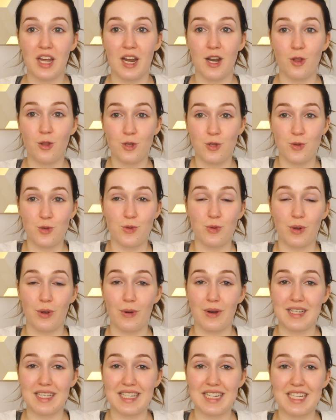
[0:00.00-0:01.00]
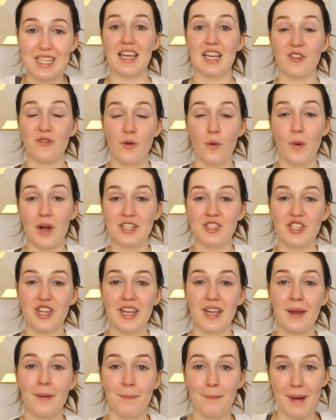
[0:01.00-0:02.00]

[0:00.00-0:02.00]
I know this was requested. Thanks for watching.